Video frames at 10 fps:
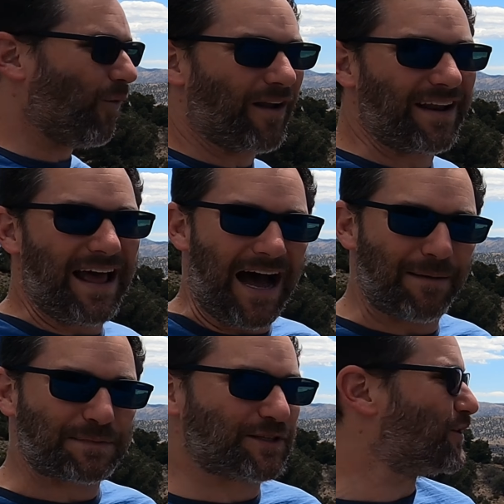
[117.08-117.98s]
What an
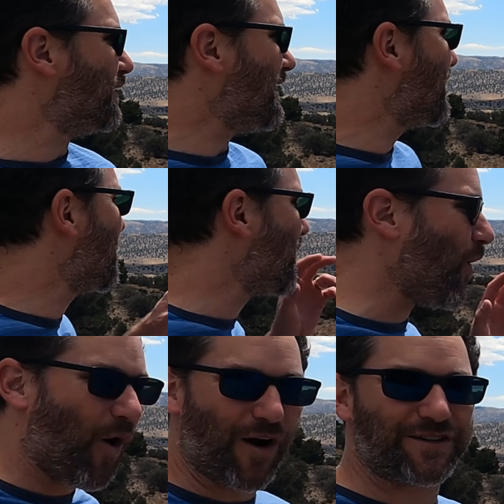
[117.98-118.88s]
absolutely
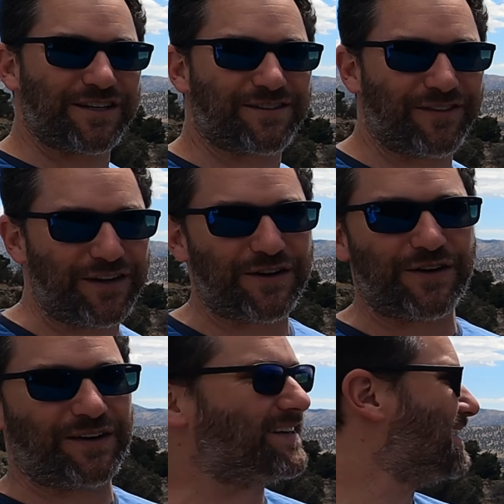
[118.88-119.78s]
gorgeous
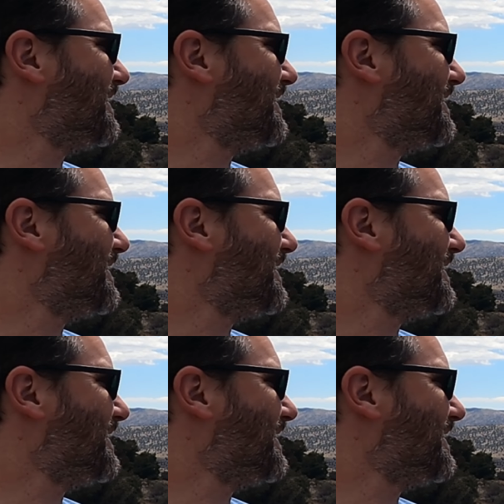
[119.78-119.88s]
view